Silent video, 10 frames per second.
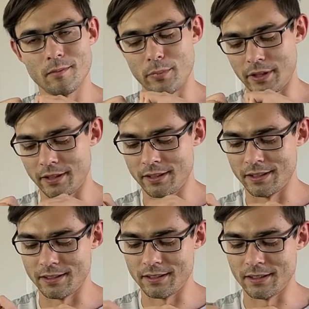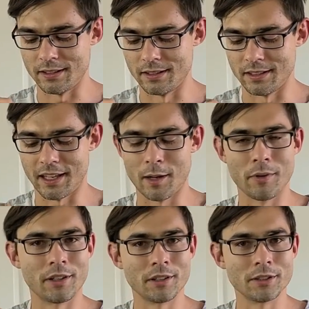but it came
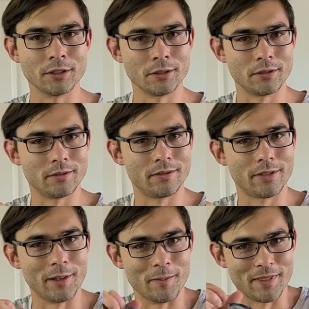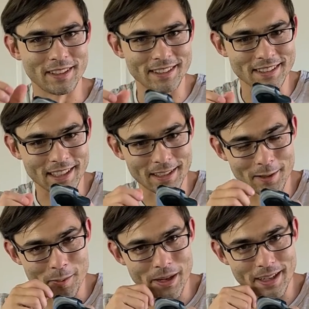unglued from the inside of
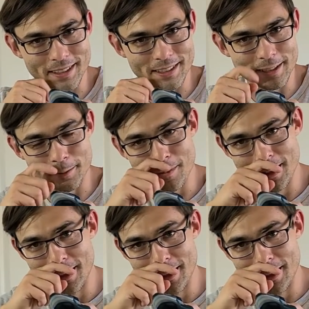the packaging,